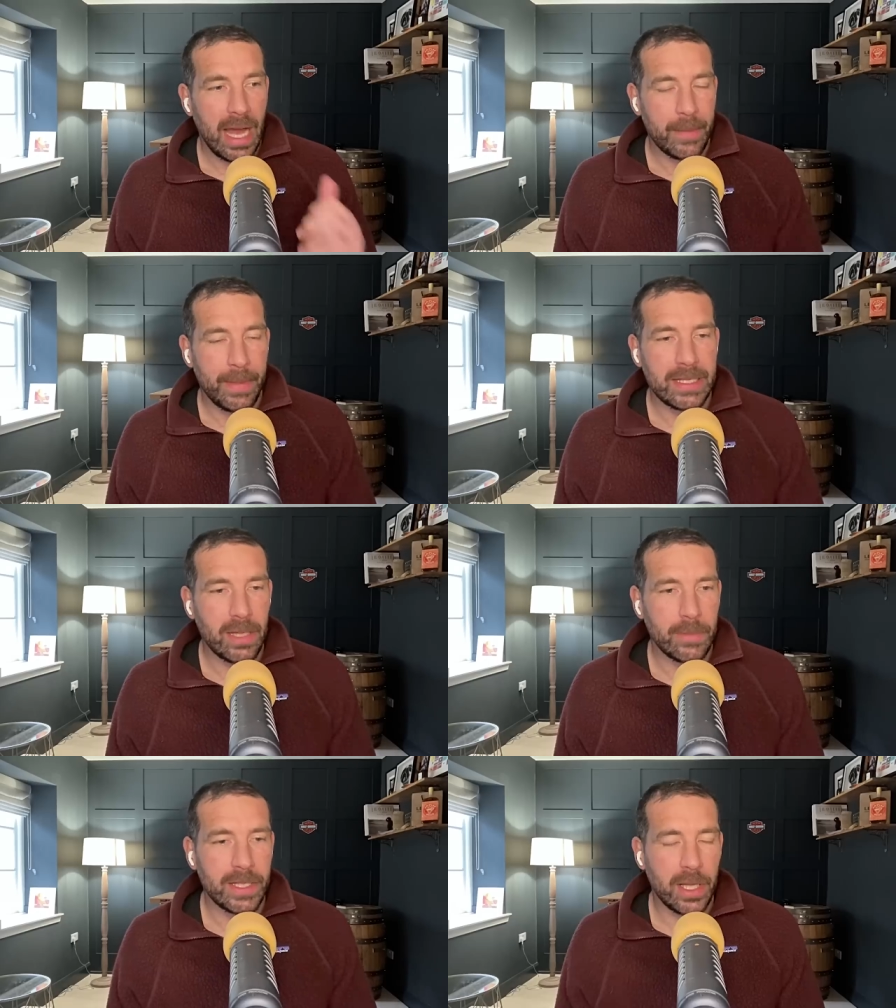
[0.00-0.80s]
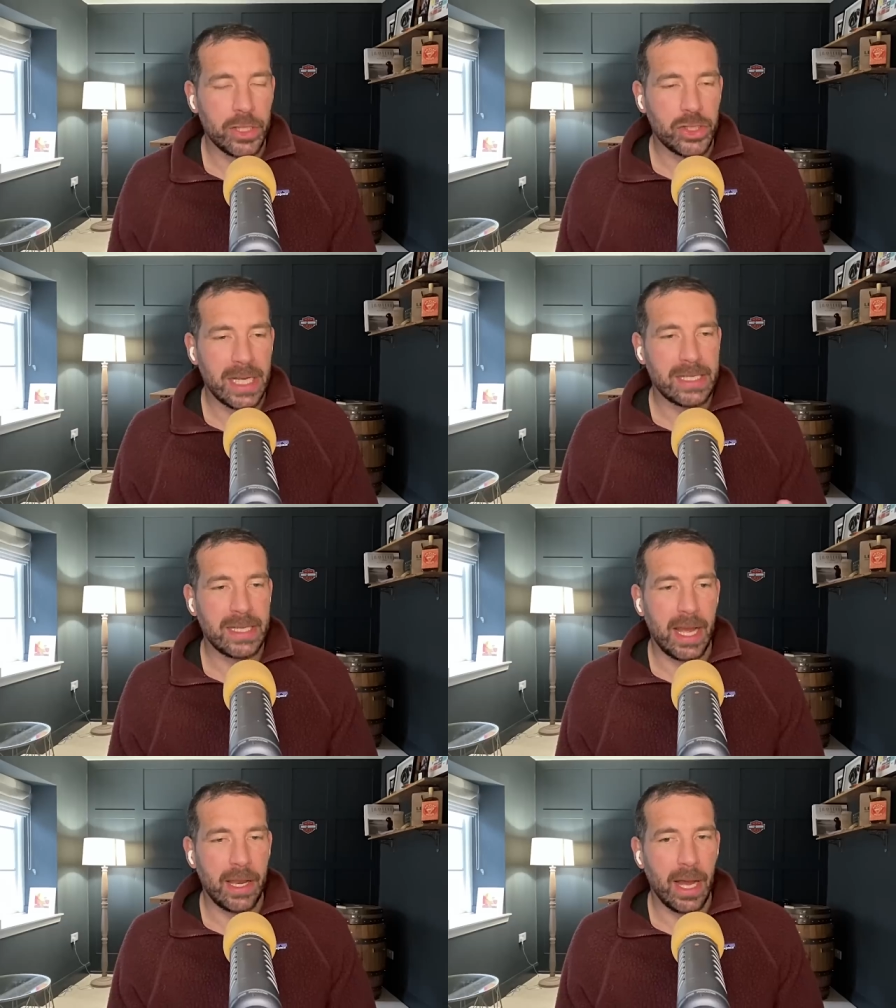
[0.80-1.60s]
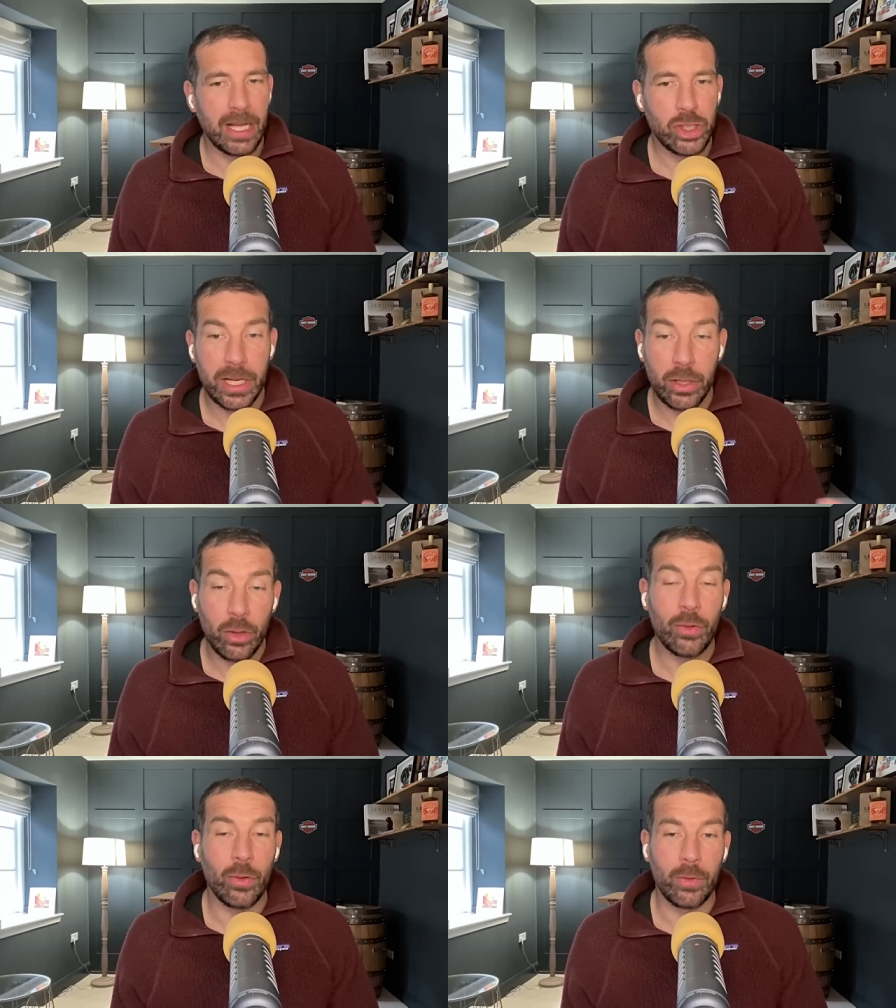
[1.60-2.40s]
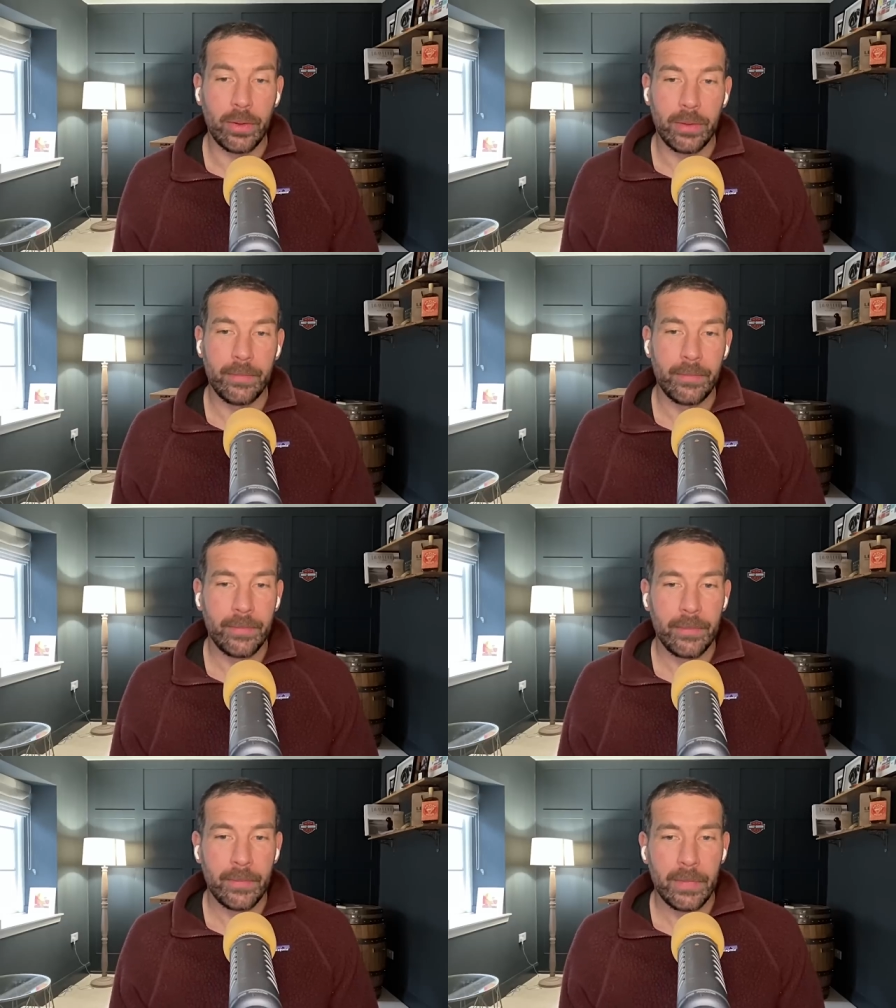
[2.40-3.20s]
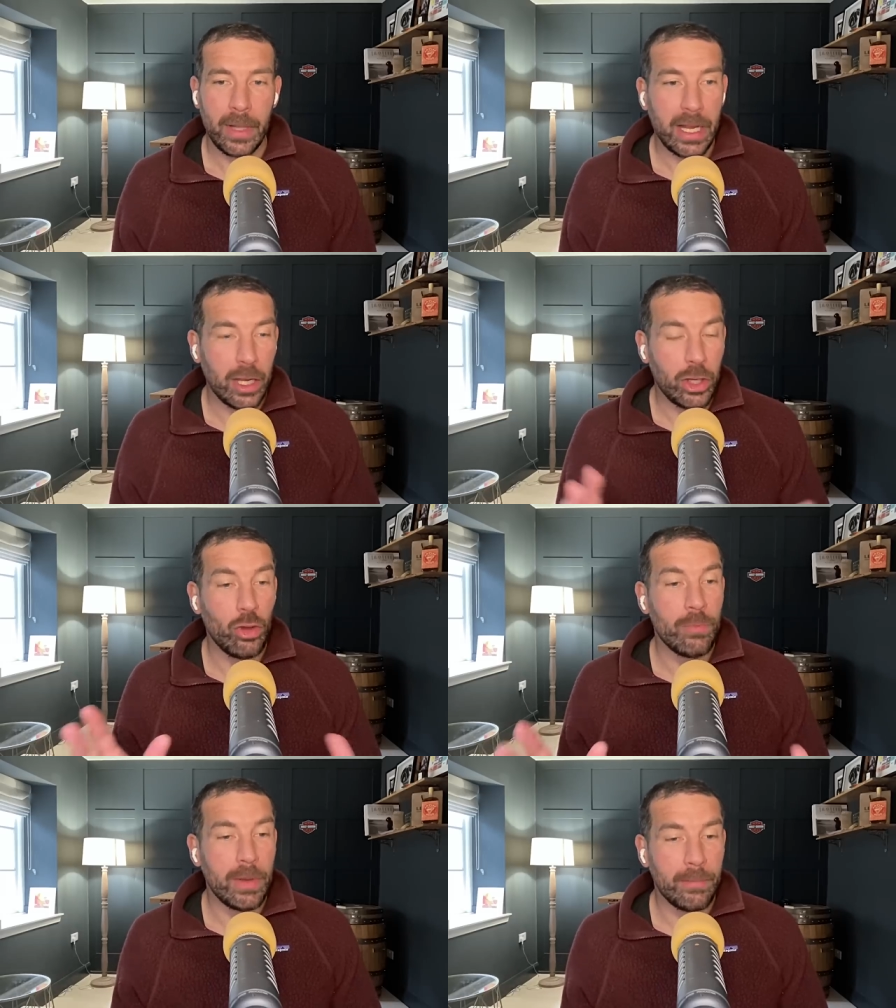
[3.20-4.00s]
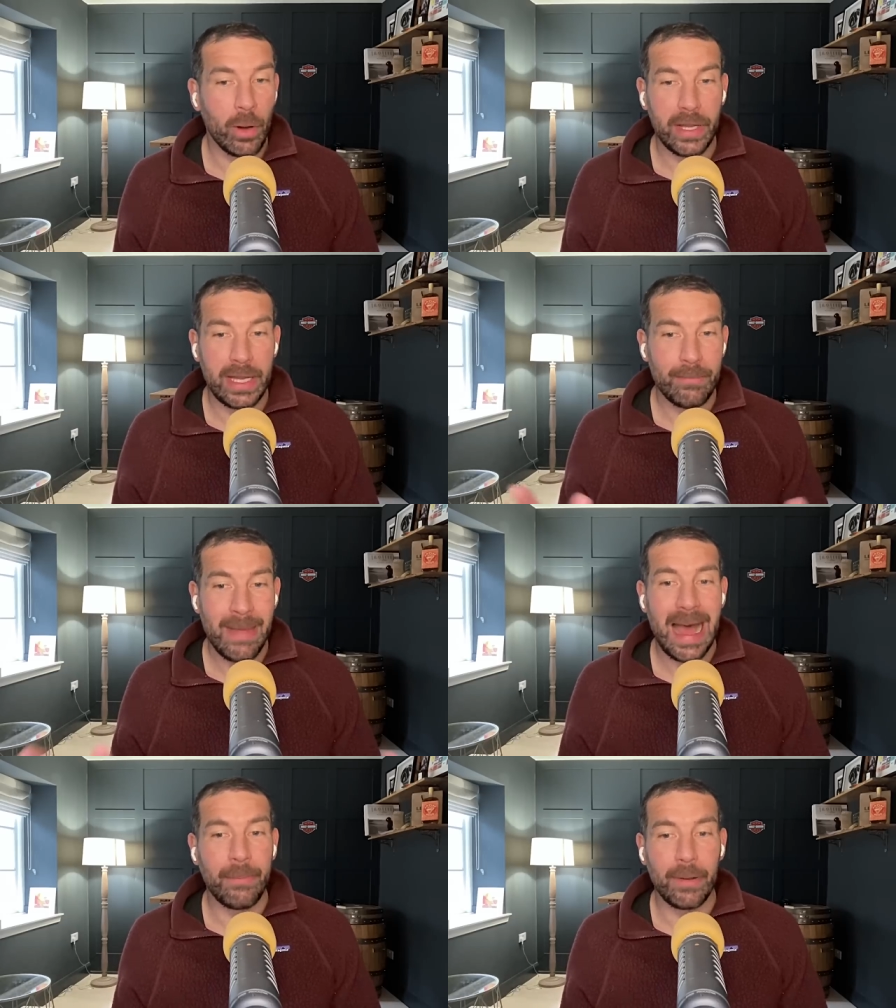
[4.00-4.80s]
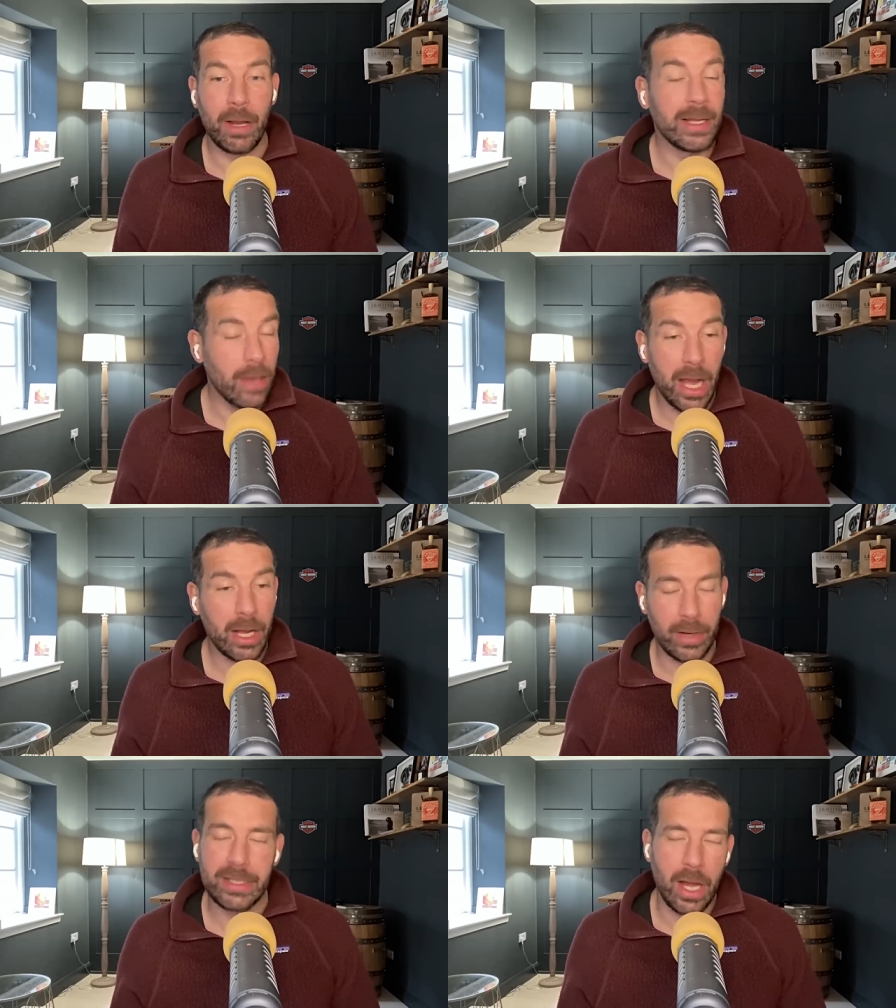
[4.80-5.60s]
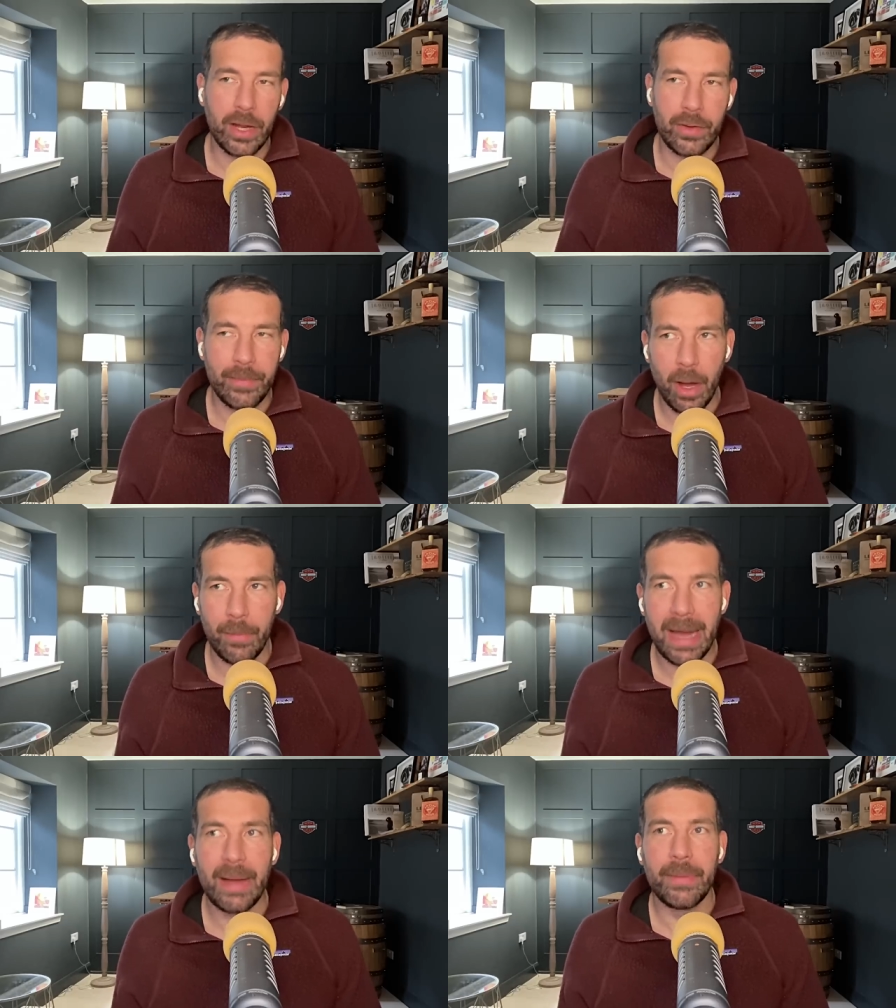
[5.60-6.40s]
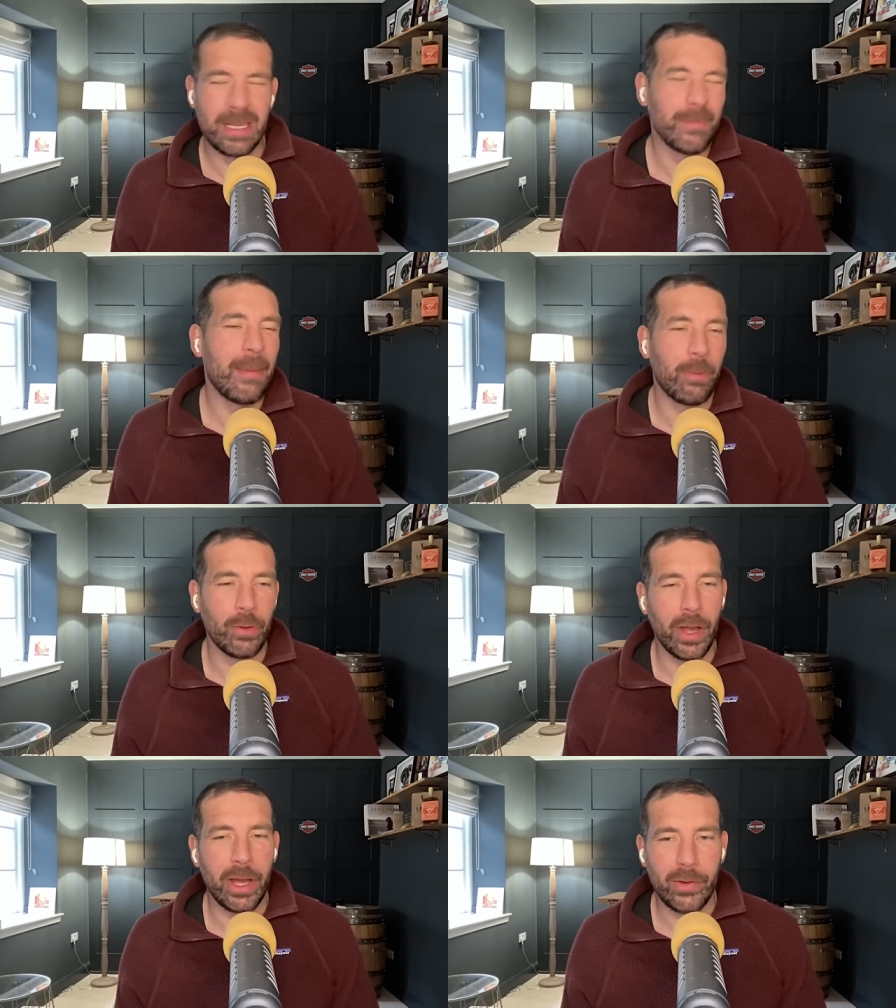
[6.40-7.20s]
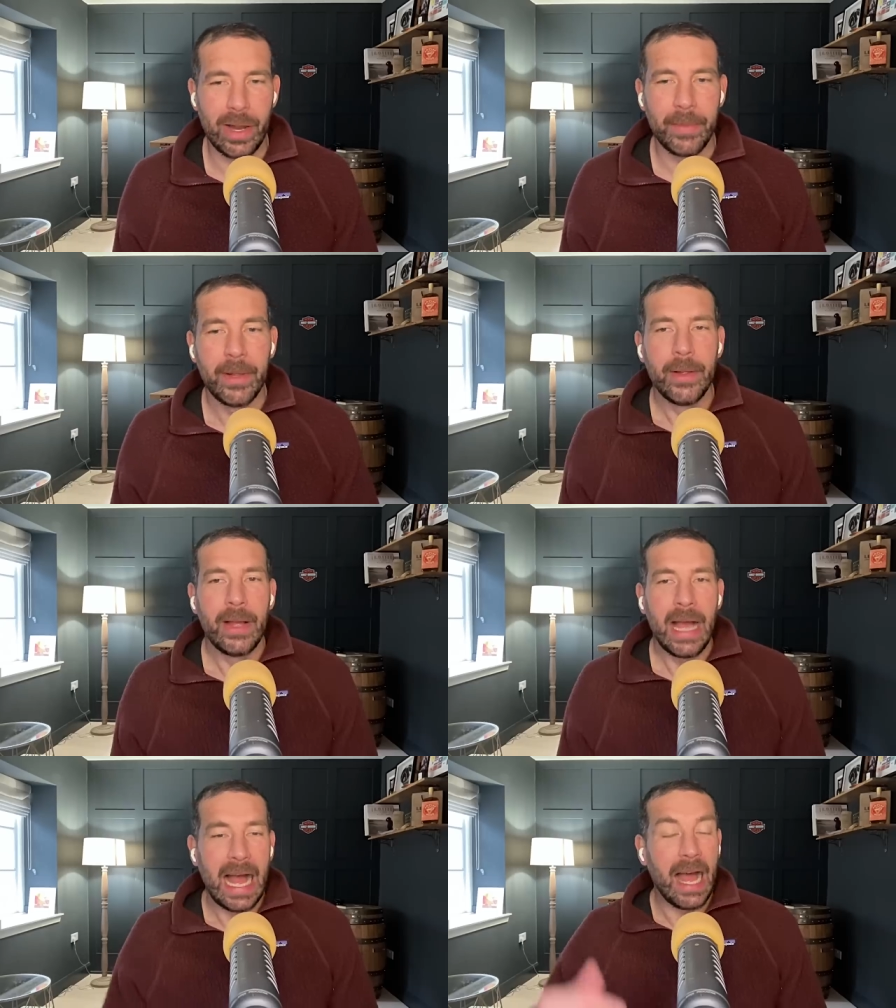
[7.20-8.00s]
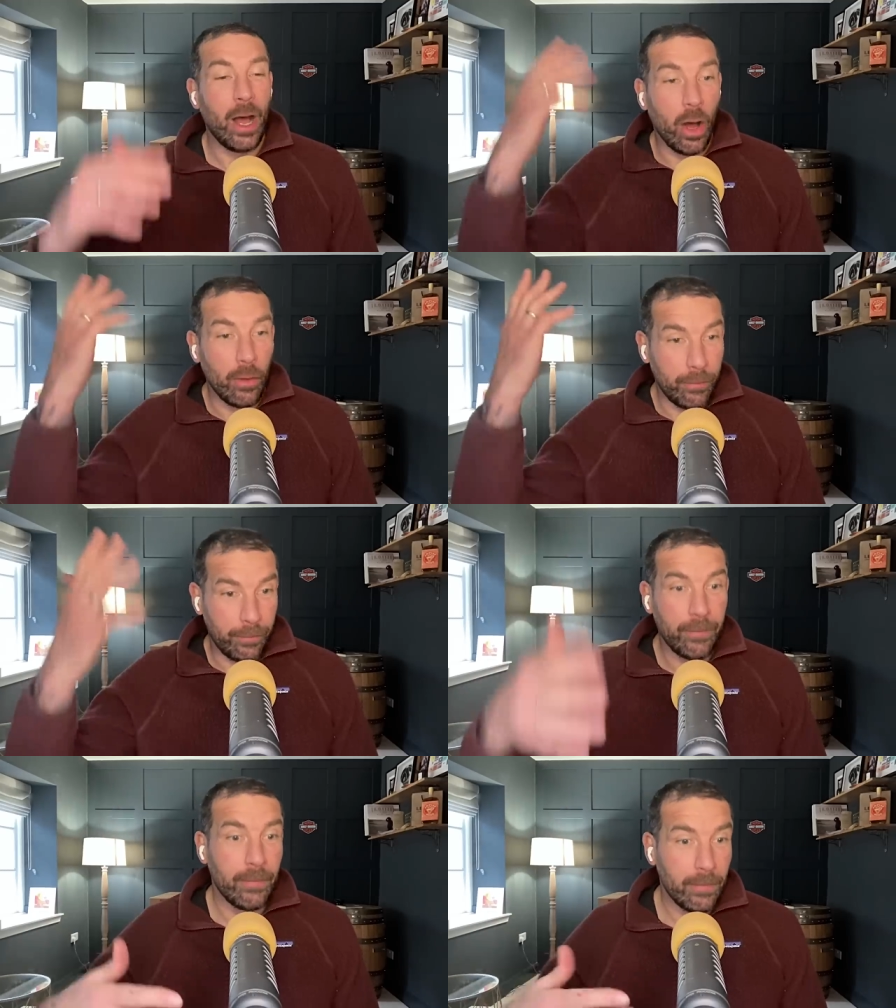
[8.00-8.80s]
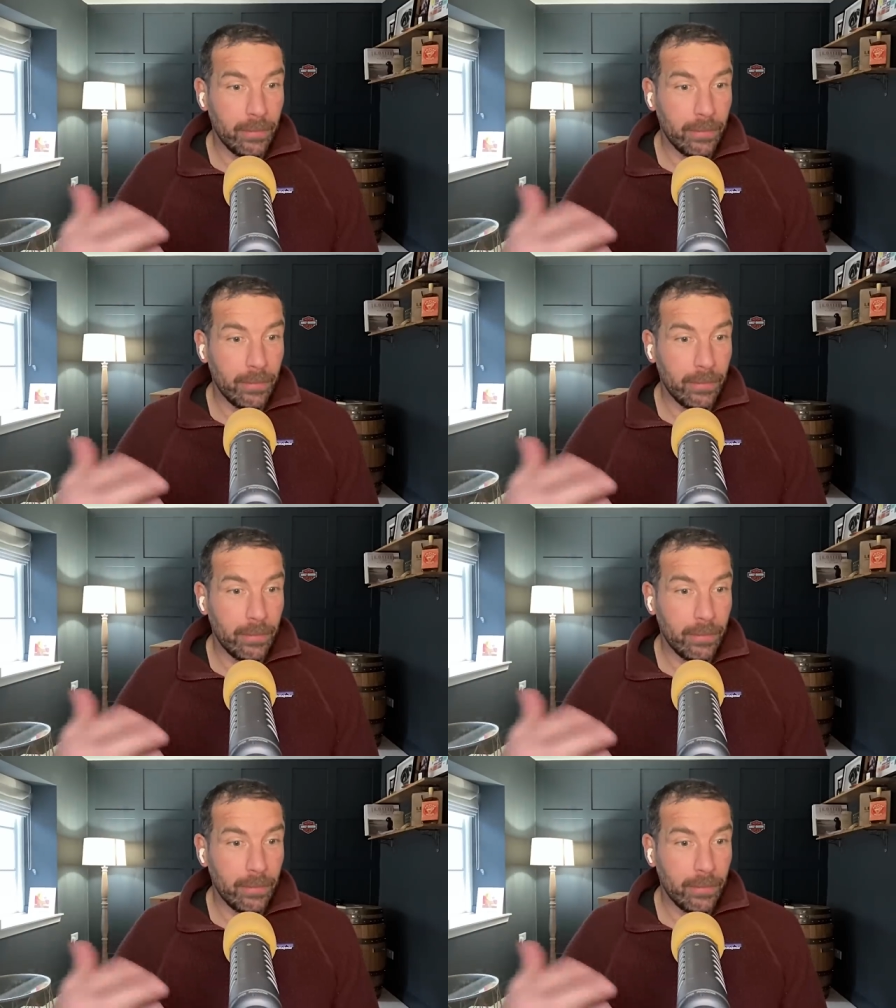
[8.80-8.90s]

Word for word: Had a bit of time to digest it, and I actually Googled like a human body map, like a diagram, a diagram, not a map. It's a map or a diagram uh, of